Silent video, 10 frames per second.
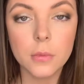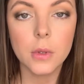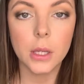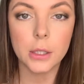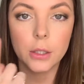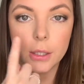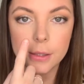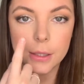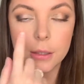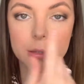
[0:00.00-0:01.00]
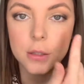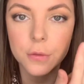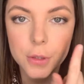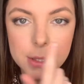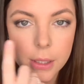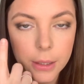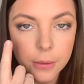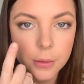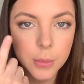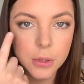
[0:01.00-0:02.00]
And you can see the difference here
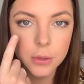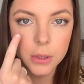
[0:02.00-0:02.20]
between the